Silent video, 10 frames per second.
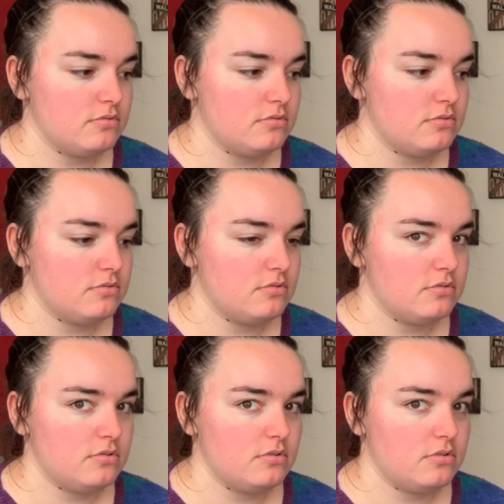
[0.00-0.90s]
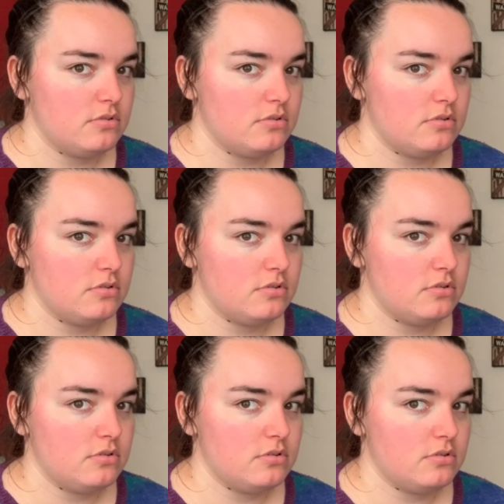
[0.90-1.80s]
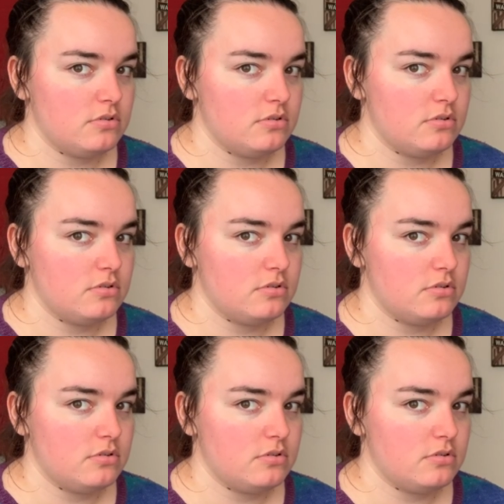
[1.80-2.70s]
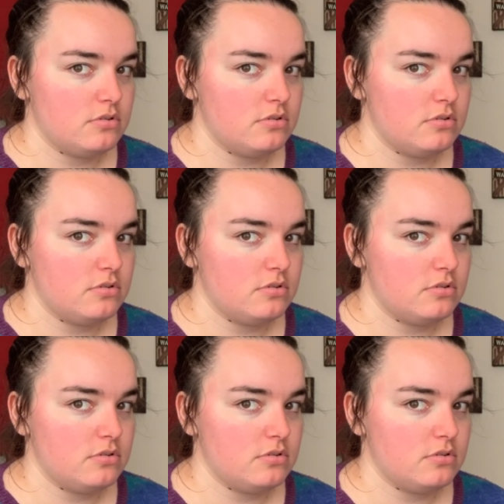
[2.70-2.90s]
Nothing is said.